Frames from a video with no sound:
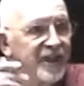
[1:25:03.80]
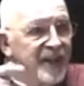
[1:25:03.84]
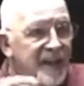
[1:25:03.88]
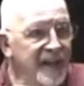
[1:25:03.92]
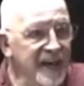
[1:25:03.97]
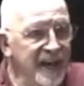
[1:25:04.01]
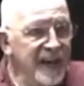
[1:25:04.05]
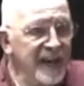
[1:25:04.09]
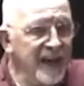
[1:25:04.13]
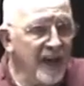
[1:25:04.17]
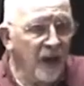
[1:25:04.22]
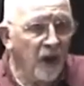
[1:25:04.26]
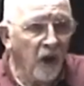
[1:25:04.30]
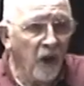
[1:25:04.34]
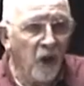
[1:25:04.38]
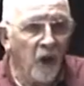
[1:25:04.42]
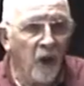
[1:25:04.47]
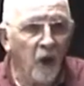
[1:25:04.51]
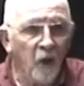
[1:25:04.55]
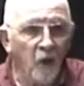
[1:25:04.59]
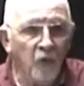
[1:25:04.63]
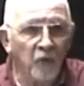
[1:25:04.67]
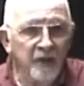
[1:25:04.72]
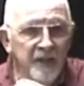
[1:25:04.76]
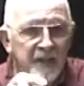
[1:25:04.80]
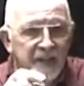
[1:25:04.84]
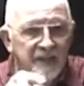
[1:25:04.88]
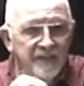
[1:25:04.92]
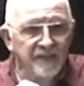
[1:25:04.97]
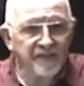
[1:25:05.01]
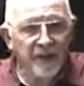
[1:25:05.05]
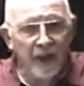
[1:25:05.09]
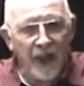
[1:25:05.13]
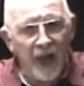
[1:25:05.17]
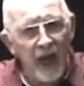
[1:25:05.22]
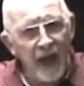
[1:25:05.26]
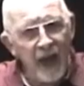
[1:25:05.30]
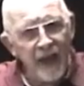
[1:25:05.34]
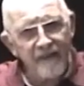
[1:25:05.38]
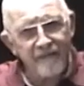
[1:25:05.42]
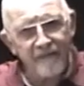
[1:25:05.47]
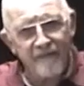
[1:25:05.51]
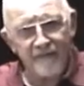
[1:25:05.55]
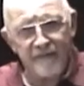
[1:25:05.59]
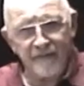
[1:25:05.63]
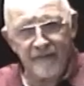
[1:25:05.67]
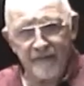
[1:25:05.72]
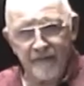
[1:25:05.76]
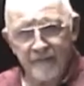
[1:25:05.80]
He alone is life.